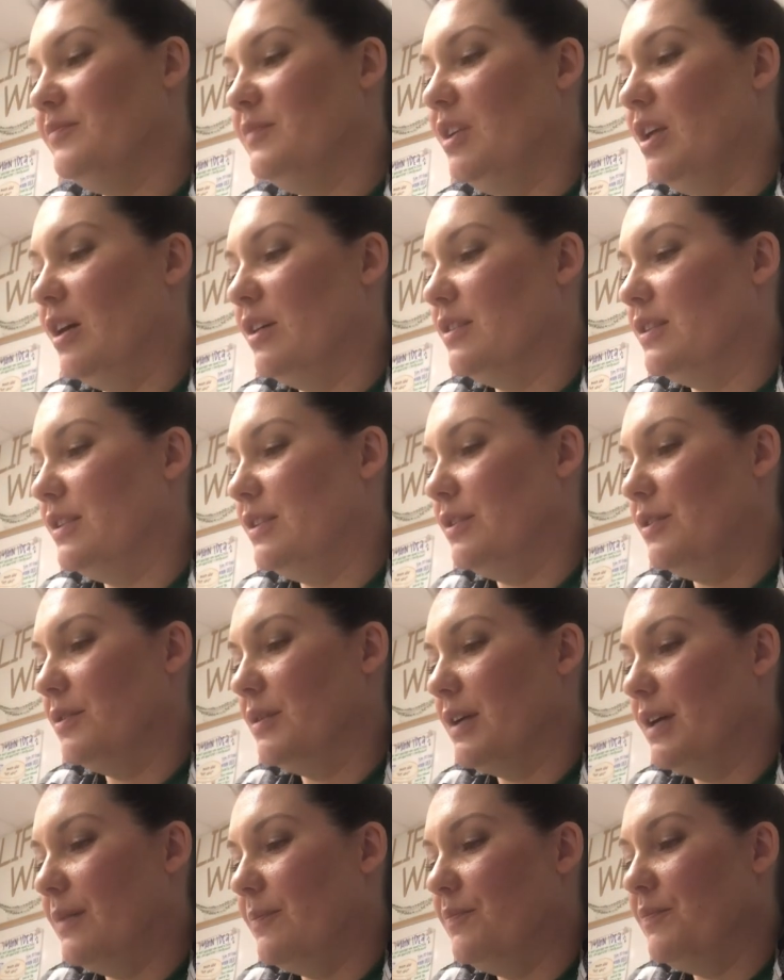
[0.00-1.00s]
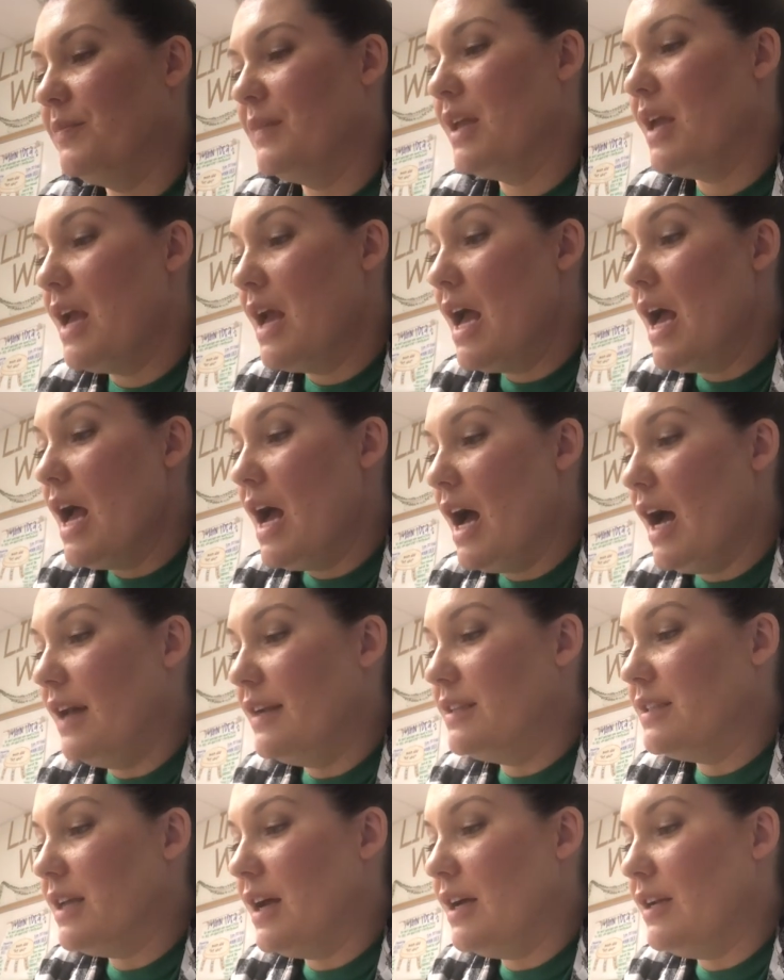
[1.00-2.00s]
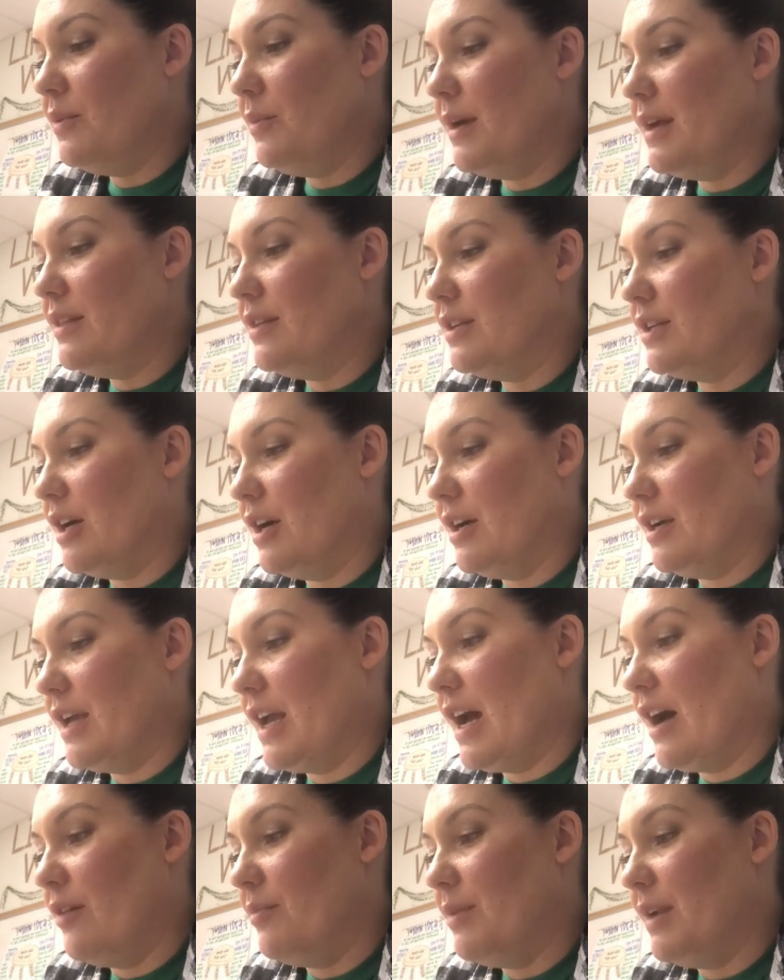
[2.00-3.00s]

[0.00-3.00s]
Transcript: Dog still don't come. I decide to wait the dog out,